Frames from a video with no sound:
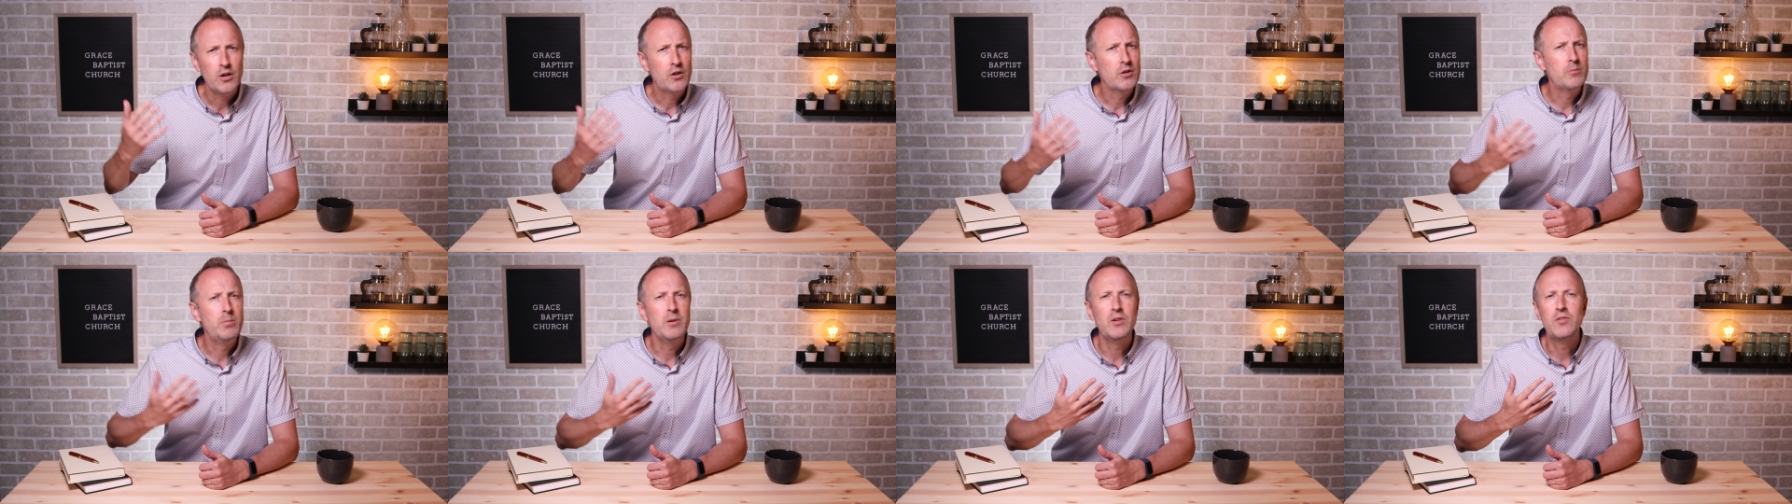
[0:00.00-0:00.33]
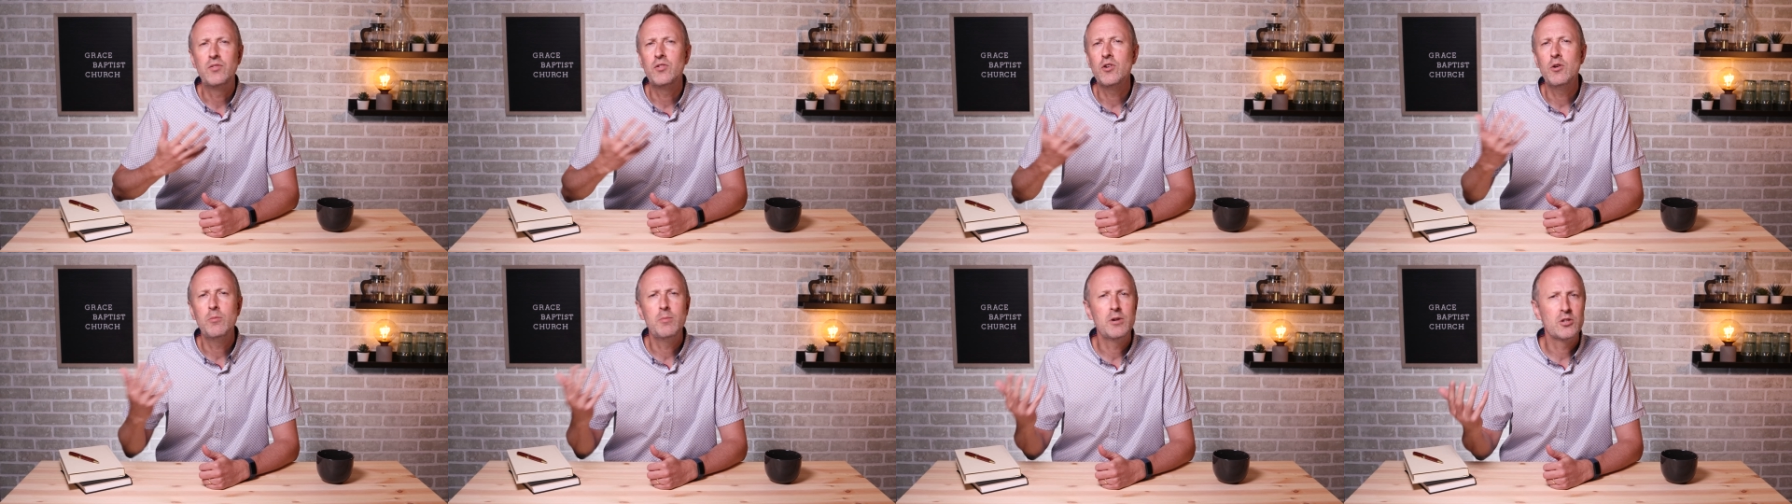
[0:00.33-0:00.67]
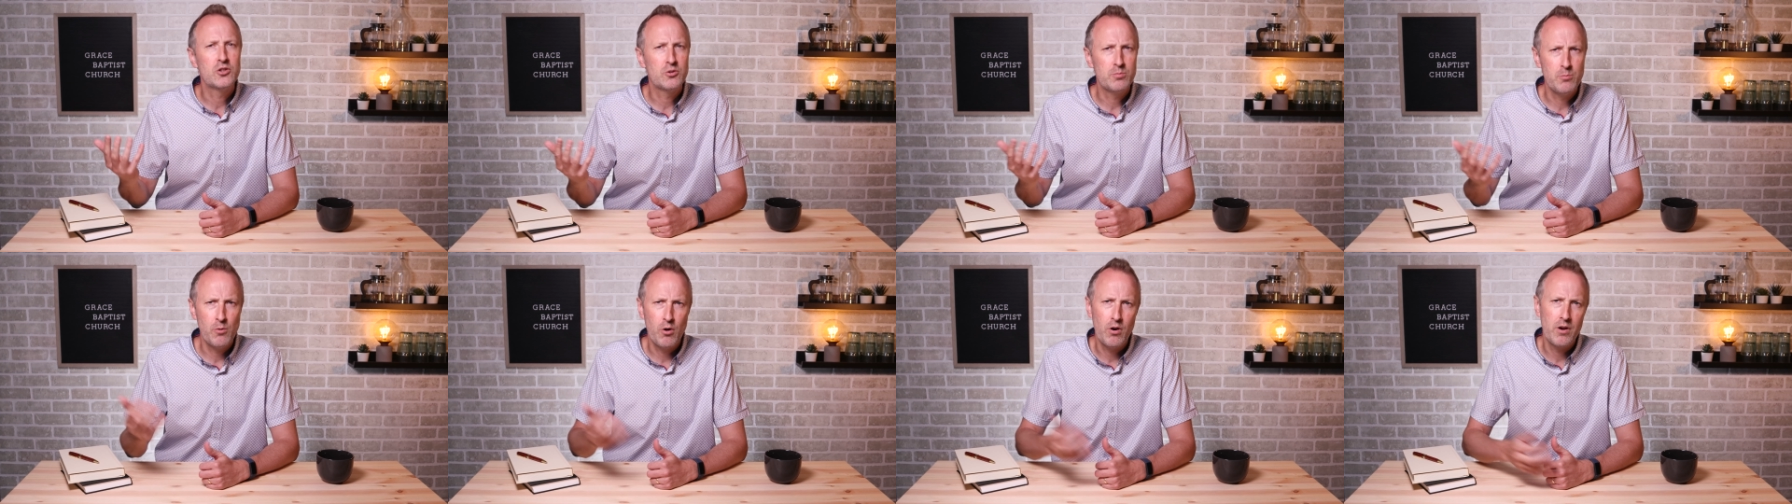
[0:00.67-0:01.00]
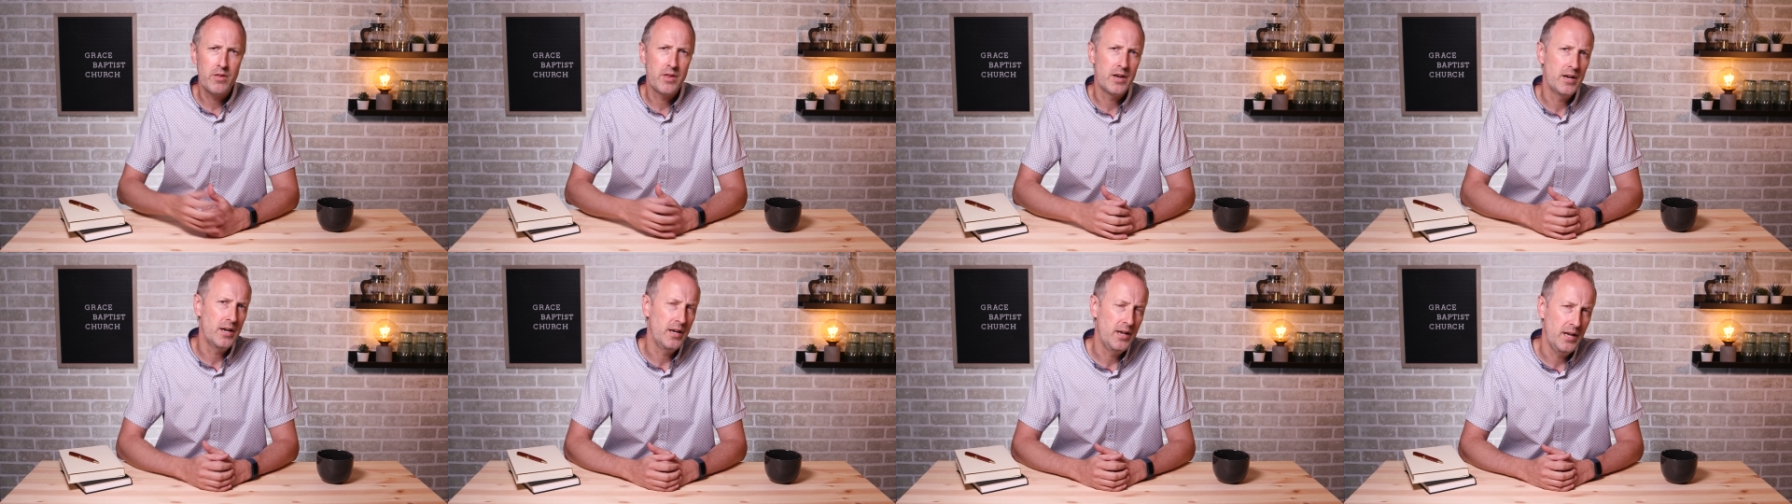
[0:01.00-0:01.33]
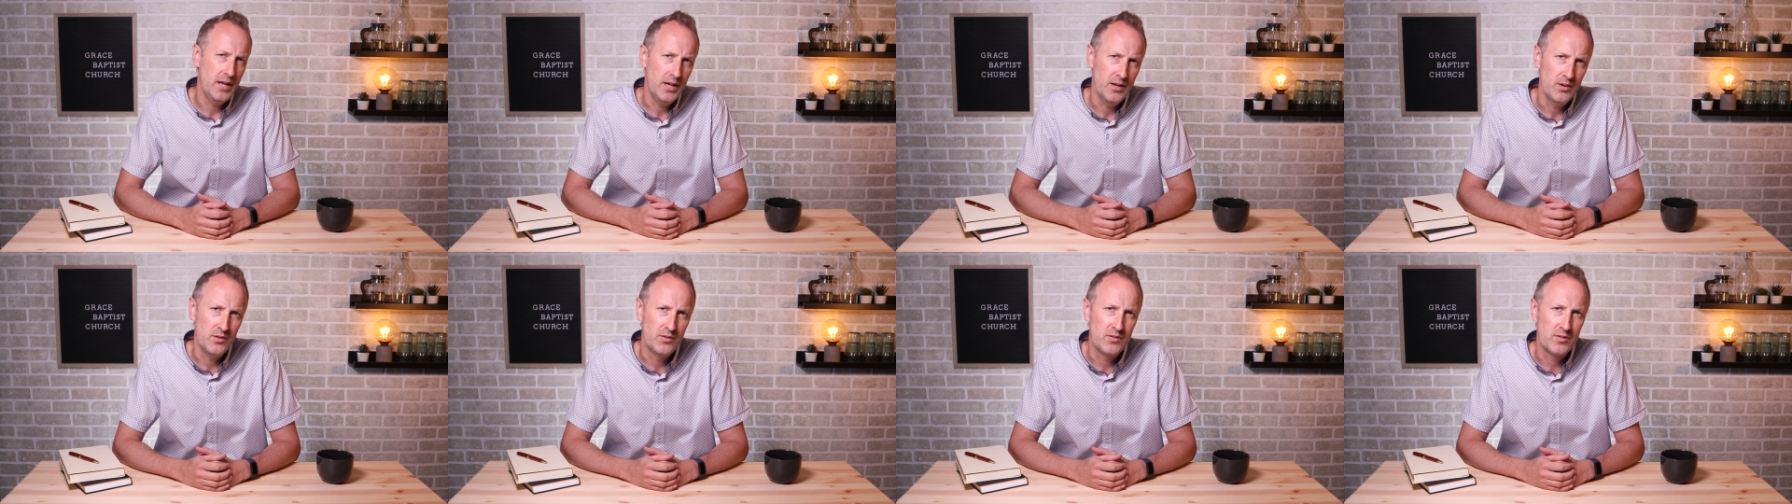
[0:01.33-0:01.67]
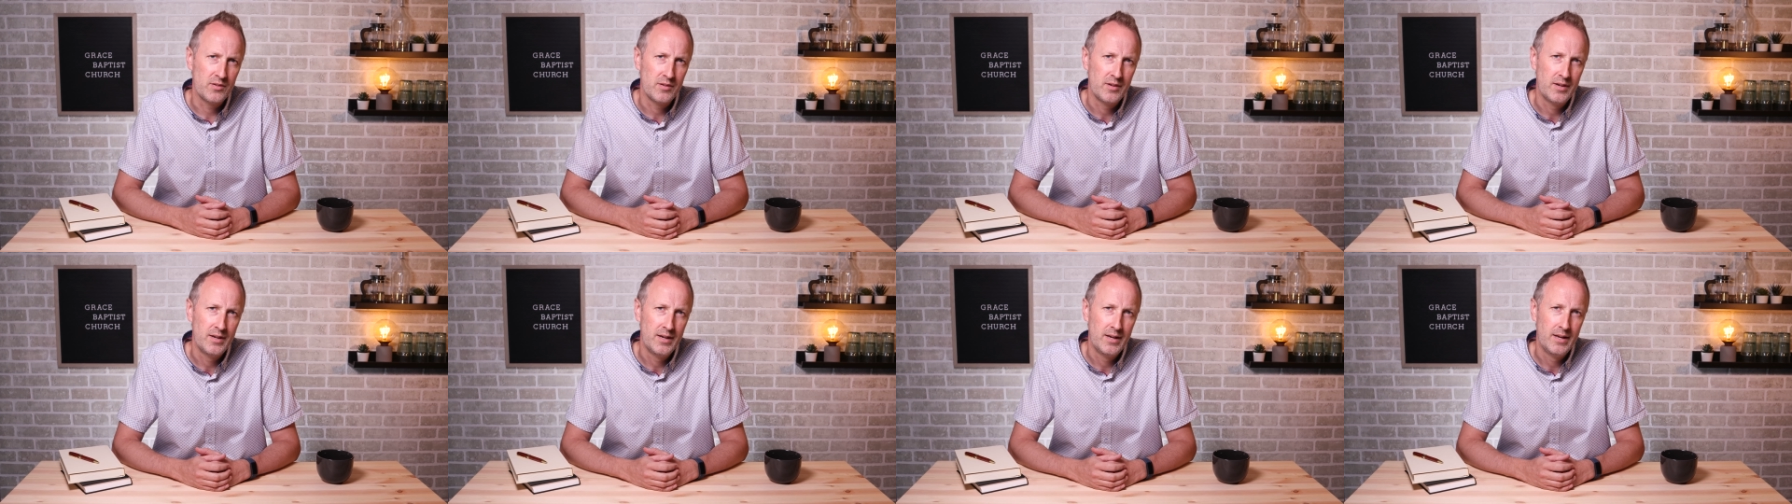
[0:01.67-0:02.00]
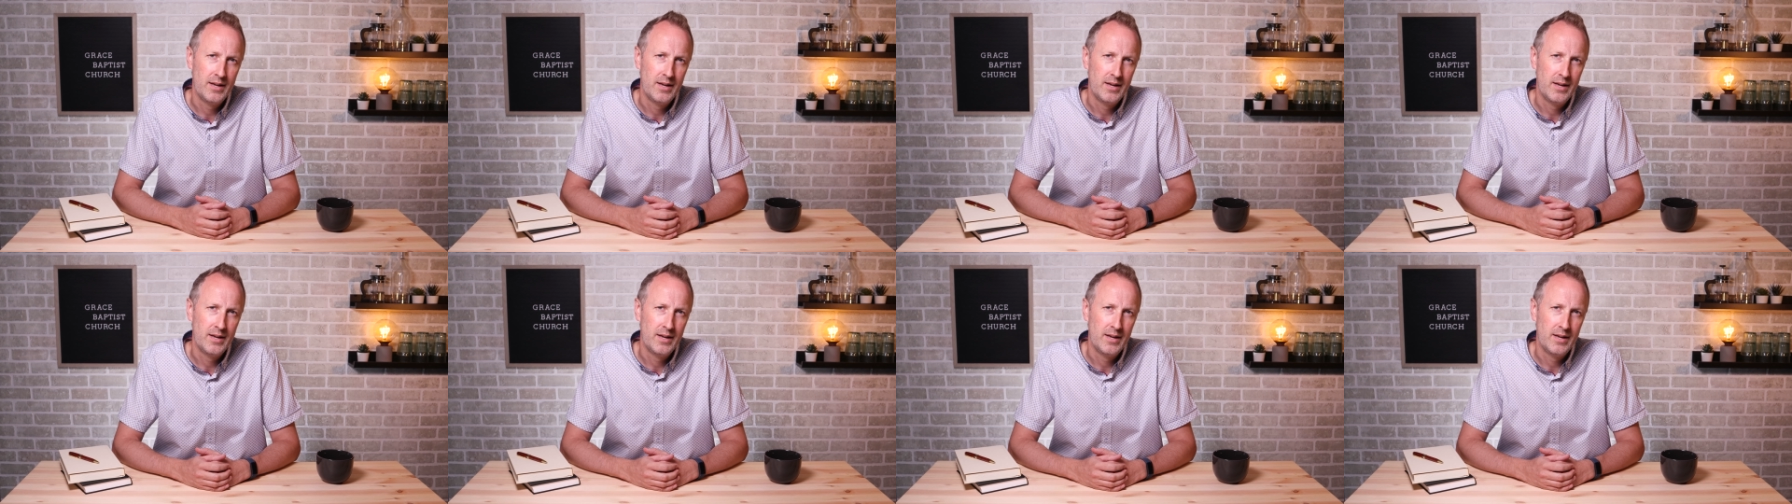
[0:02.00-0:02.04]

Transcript: could be so much more than it is.